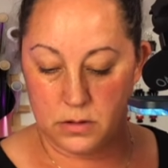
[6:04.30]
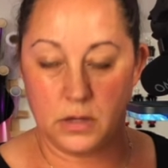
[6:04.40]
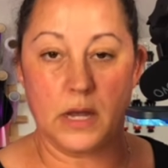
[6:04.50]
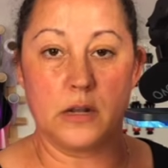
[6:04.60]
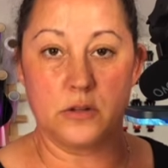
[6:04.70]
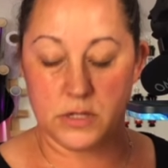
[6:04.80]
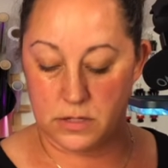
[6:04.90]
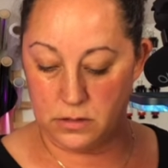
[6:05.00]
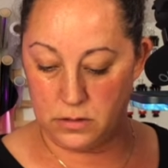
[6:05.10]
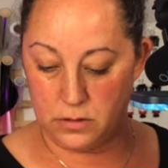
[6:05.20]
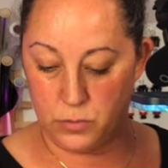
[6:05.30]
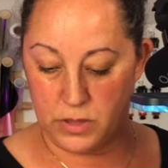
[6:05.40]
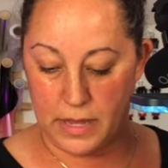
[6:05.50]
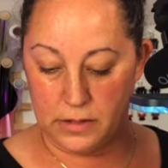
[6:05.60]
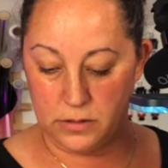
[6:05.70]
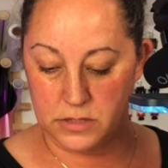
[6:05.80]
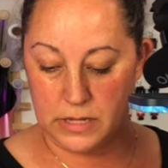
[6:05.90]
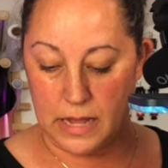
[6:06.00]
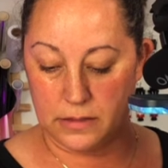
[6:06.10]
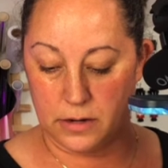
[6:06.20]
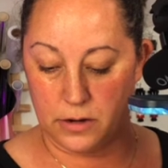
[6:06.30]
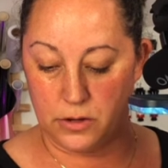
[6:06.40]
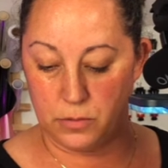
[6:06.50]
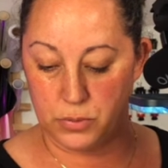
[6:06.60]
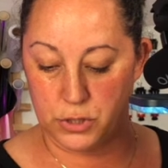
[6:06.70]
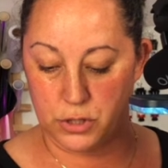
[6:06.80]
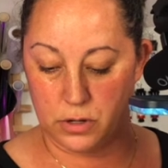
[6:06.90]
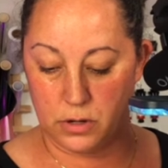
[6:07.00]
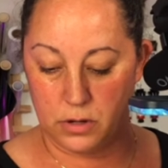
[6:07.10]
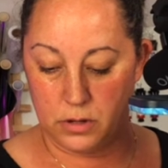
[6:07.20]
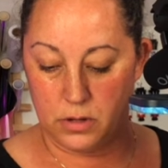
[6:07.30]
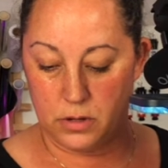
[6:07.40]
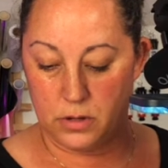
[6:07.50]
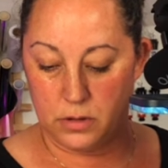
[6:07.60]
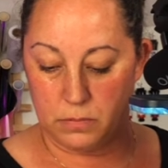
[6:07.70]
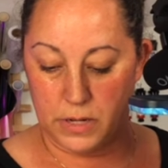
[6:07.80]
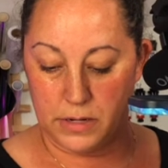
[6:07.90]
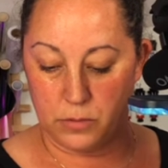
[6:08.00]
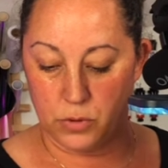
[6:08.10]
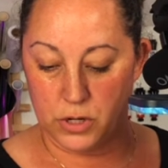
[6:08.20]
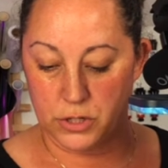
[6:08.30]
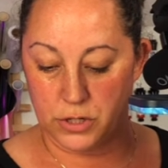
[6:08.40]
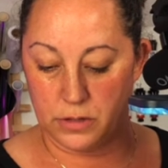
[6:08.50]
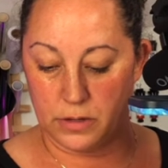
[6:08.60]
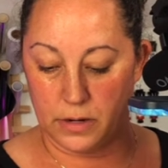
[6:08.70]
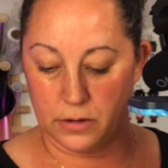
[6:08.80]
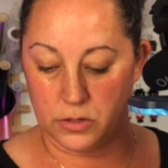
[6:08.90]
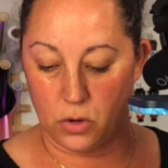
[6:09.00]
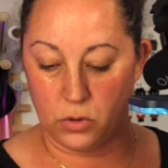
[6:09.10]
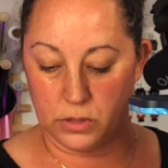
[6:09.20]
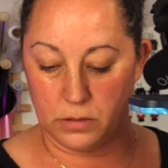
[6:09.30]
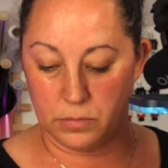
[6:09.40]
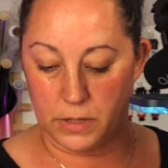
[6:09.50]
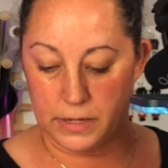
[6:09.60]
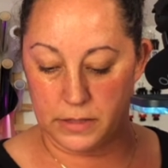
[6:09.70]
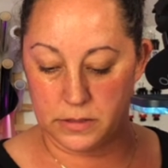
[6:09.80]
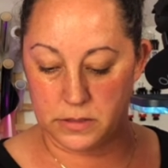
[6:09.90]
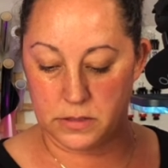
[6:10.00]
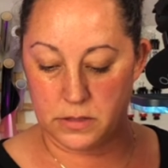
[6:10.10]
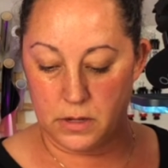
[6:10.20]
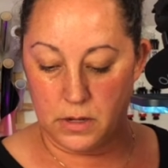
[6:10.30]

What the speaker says: you got a little with that little slot there, you can put your blending brush in there to hold it in place.